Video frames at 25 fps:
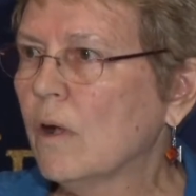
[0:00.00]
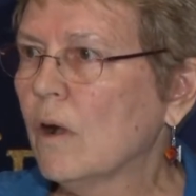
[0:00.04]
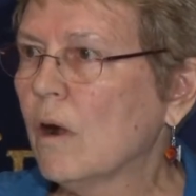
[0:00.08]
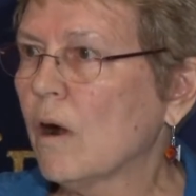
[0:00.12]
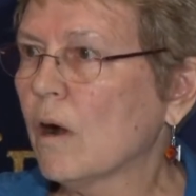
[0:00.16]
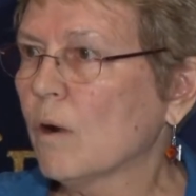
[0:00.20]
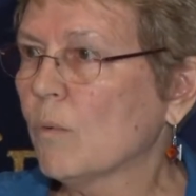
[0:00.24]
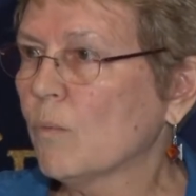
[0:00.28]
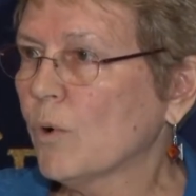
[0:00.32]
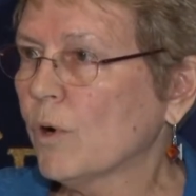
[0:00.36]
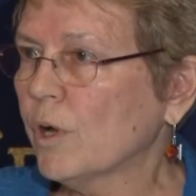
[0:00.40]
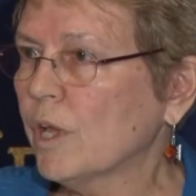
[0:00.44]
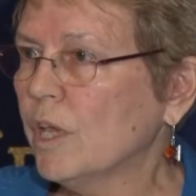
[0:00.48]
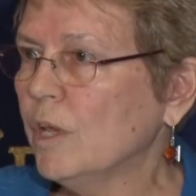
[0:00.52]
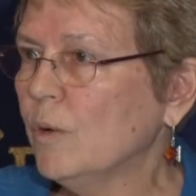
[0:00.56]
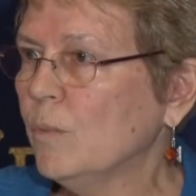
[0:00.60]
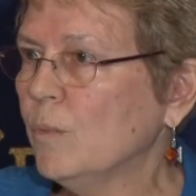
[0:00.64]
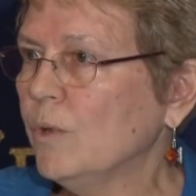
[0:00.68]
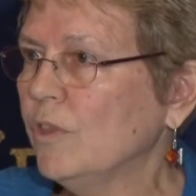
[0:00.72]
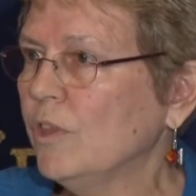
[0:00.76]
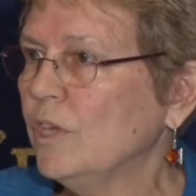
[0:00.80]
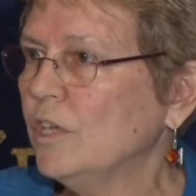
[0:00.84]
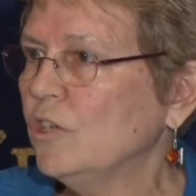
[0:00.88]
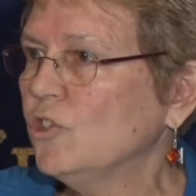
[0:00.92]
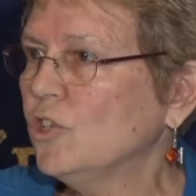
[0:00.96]
are working
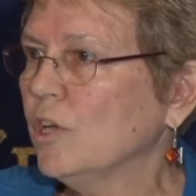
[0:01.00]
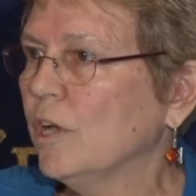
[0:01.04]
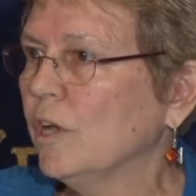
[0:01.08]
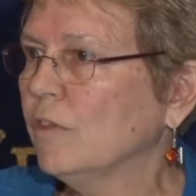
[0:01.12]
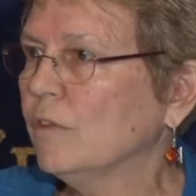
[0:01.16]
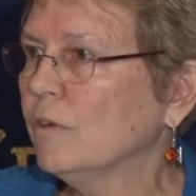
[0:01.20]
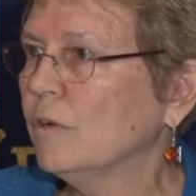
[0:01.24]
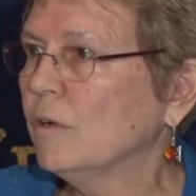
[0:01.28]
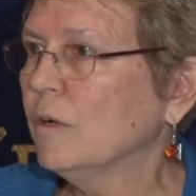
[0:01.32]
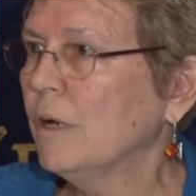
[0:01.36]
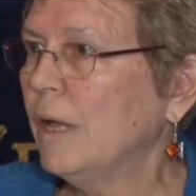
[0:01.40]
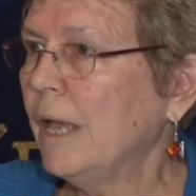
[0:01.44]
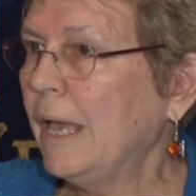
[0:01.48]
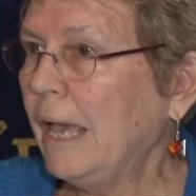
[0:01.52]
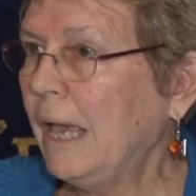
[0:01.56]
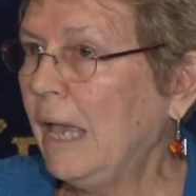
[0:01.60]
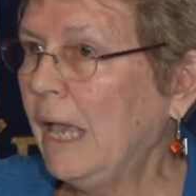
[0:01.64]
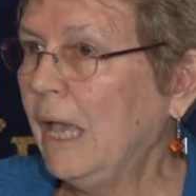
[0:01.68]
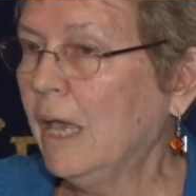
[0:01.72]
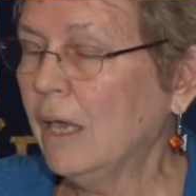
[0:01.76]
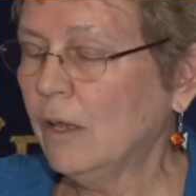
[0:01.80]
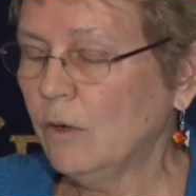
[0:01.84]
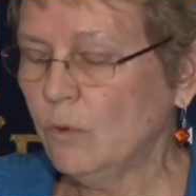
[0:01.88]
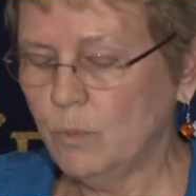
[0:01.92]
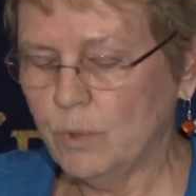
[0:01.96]
with each other
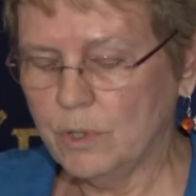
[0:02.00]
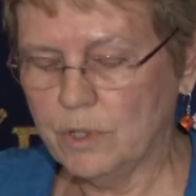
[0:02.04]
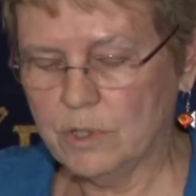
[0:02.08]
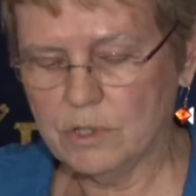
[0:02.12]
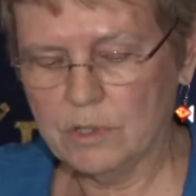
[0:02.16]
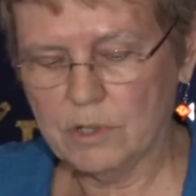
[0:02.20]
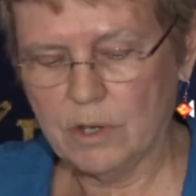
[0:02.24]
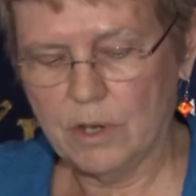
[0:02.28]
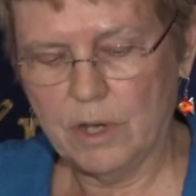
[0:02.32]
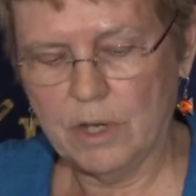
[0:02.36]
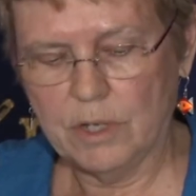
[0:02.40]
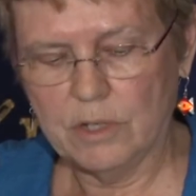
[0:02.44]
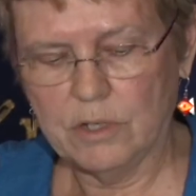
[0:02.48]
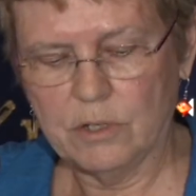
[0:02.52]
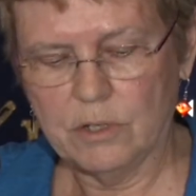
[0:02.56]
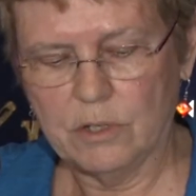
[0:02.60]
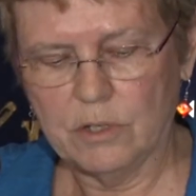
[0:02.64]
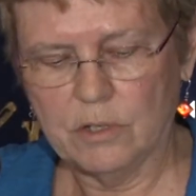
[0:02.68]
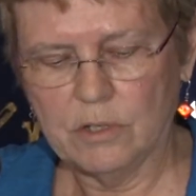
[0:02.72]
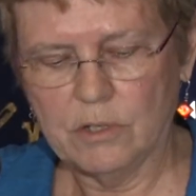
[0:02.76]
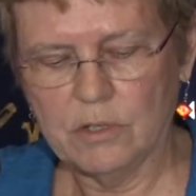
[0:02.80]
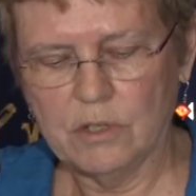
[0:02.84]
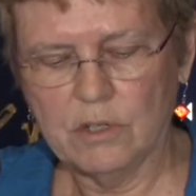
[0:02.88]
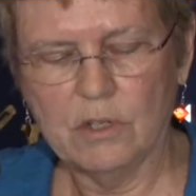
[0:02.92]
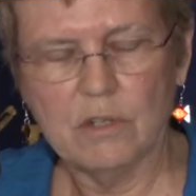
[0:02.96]
and with
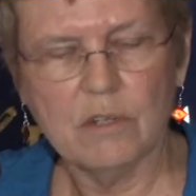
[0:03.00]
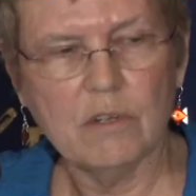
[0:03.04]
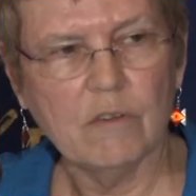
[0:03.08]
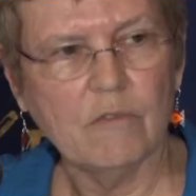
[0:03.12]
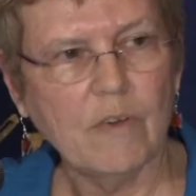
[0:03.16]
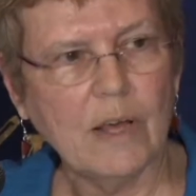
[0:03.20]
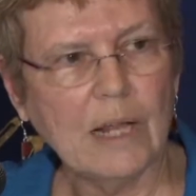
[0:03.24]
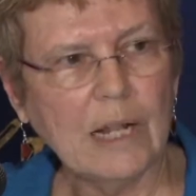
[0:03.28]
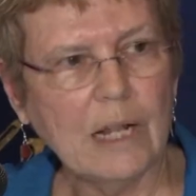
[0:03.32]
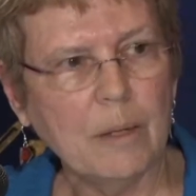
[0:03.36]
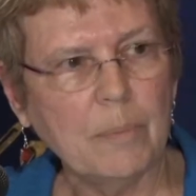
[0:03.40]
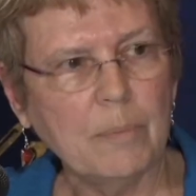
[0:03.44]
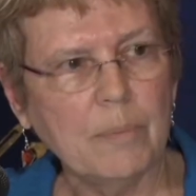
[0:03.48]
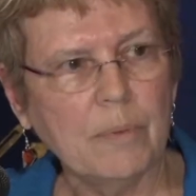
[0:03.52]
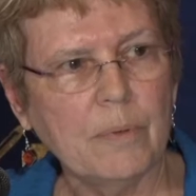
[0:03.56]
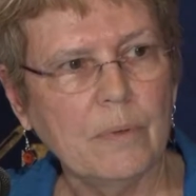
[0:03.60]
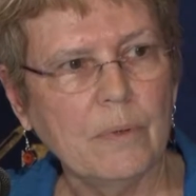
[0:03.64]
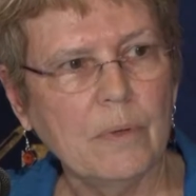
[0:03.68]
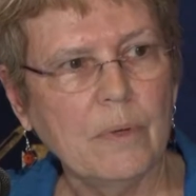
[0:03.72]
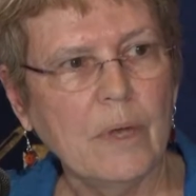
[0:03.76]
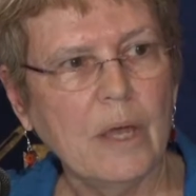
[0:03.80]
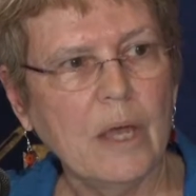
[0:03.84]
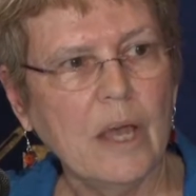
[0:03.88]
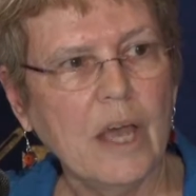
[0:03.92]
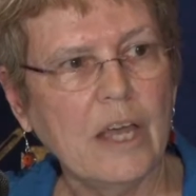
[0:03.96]
scientists to develop
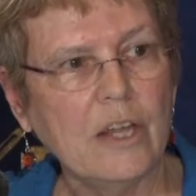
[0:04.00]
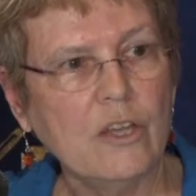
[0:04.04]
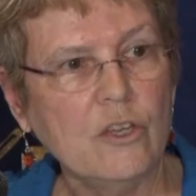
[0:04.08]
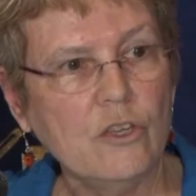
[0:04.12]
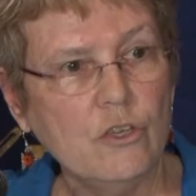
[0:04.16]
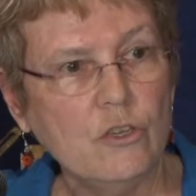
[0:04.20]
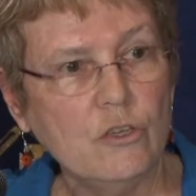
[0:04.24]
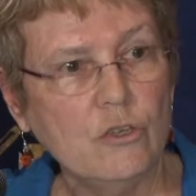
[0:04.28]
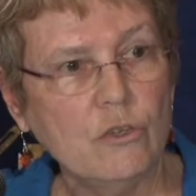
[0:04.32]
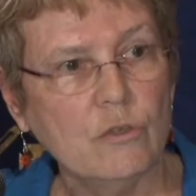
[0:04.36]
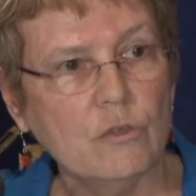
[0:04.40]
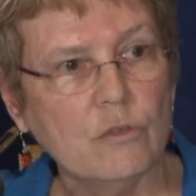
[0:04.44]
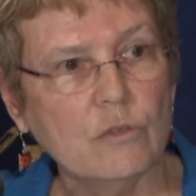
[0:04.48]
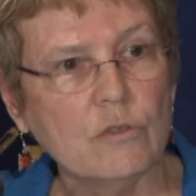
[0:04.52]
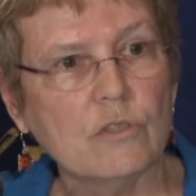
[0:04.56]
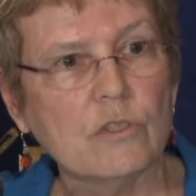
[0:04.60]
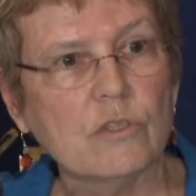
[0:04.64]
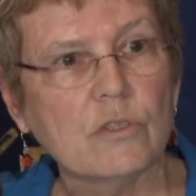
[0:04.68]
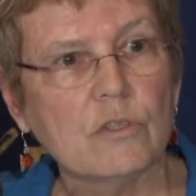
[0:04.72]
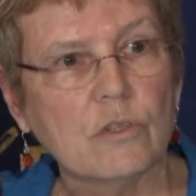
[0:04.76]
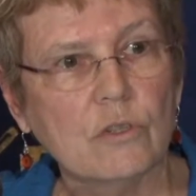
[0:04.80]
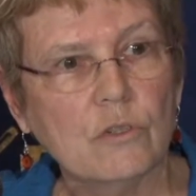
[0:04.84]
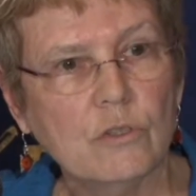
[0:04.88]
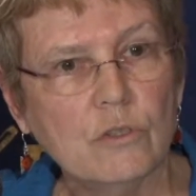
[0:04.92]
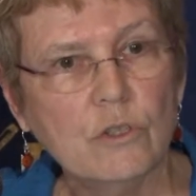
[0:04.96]
and use
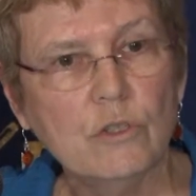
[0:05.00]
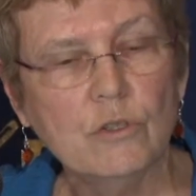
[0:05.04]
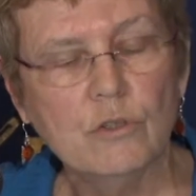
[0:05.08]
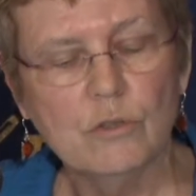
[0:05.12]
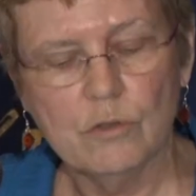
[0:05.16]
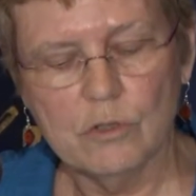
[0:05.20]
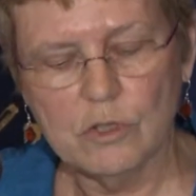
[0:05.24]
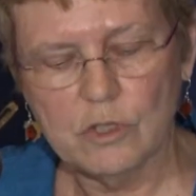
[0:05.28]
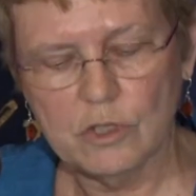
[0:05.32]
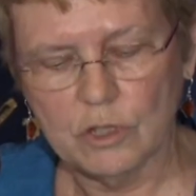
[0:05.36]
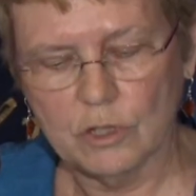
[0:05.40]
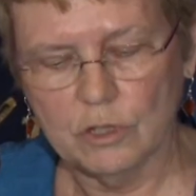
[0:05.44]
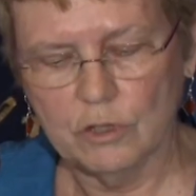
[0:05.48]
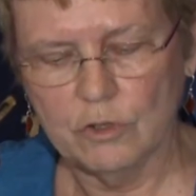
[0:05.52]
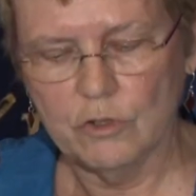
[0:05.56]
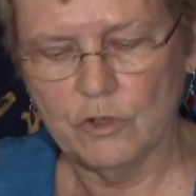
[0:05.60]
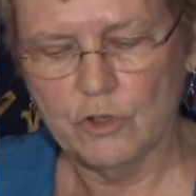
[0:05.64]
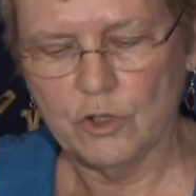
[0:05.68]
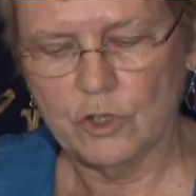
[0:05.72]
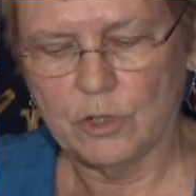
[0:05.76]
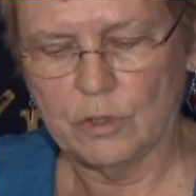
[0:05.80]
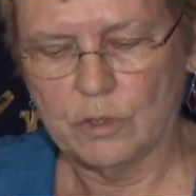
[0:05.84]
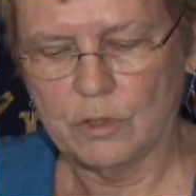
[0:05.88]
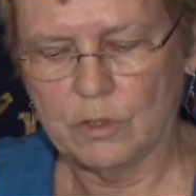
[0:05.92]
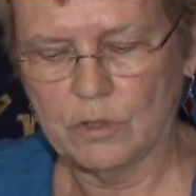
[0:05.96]
new
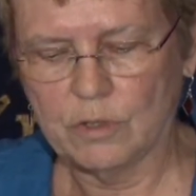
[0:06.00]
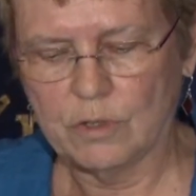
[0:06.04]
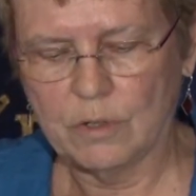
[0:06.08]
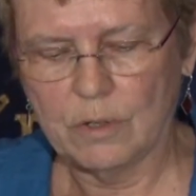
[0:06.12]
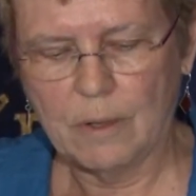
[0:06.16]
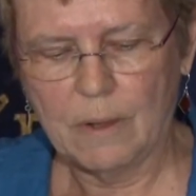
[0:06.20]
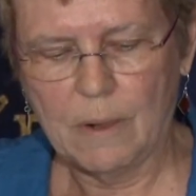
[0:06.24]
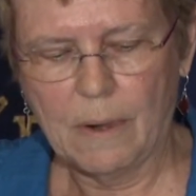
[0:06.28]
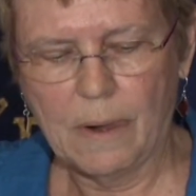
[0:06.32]
solutions.